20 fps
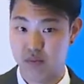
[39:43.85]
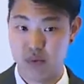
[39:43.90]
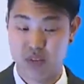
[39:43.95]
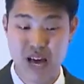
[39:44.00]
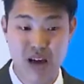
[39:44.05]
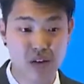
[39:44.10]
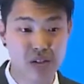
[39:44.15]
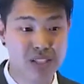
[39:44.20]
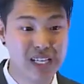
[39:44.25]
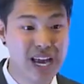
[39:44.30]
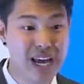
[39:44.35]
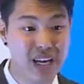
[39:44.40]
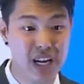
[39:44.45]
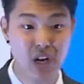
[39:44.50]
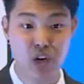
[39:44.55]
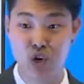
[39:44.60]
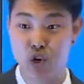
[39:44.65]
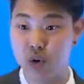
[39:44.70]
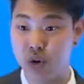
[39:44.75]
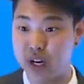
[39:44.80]
now say it
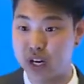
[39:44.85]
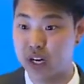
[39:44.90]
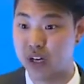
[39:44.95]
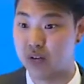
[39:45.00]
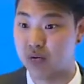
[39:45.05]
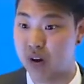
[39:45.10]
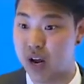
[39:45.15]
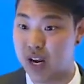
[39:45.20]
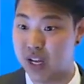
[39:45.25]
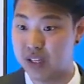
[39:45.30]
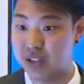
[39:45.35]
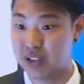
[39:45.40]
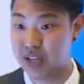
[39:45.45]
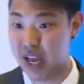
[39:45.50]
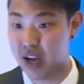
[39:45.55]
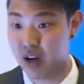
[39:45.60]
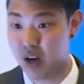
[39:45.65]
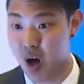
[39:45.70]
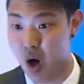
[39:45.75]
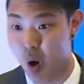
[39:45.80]
in Korean. Ready,
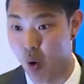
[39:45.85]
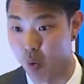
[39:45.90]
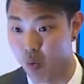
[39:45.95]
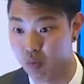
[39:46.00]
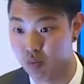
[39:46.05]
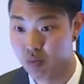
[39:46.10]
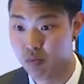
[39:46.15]
set, go.